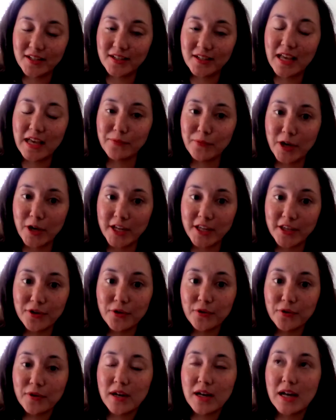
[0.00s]
at
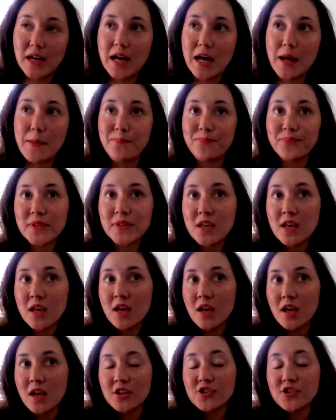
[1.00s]
NYU,
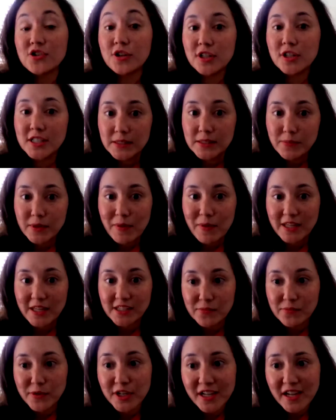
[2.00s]
journalism and
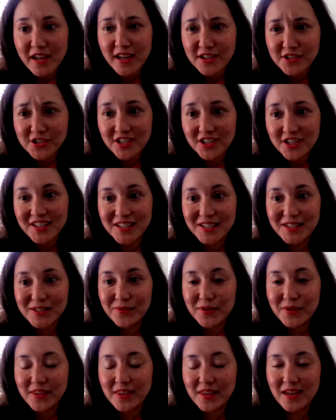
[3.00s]
mass communications
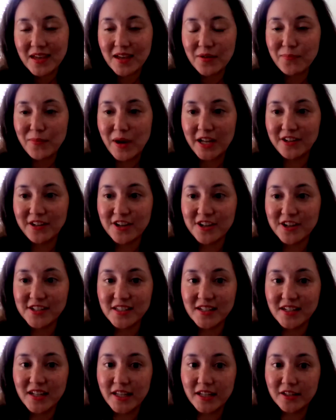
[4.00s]
with
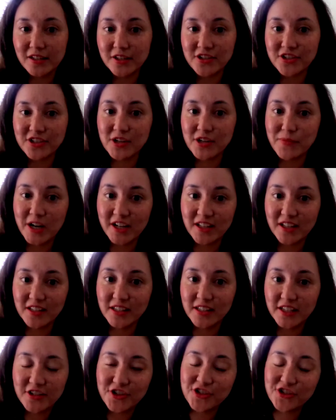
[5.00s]
minors in English and
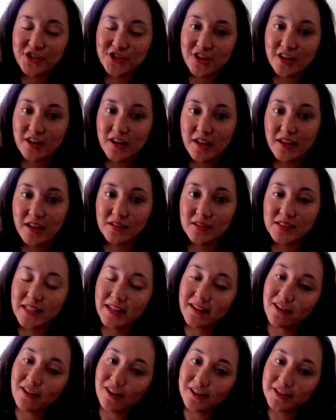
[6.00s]
American literature and
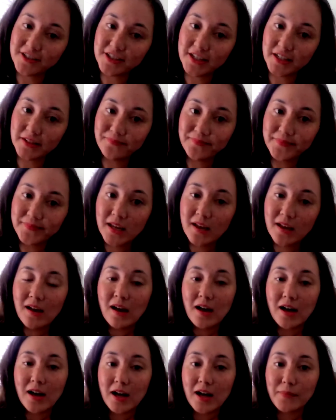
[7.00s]
psychology.
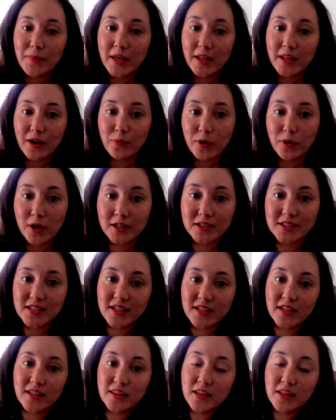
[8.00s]
And I worked
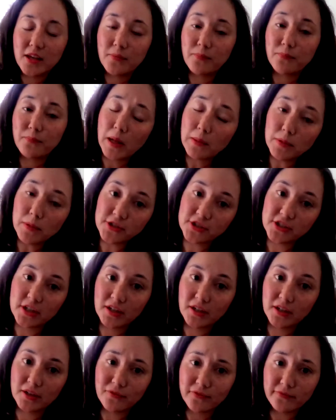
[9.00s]
in the
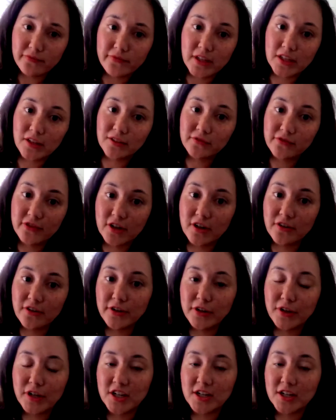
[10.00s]
publishing field for a
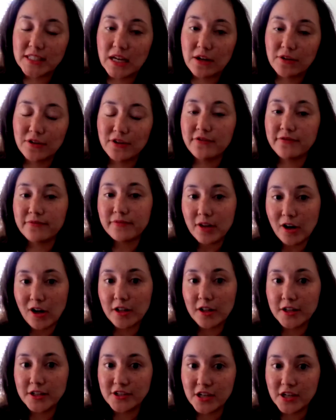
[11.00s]
few years out of
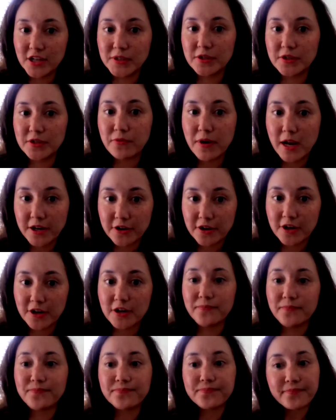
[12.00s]
college. I was a
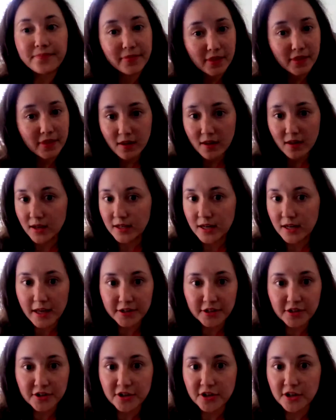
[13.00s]
writer and
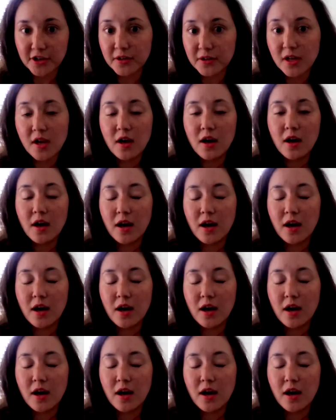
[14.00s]
editor,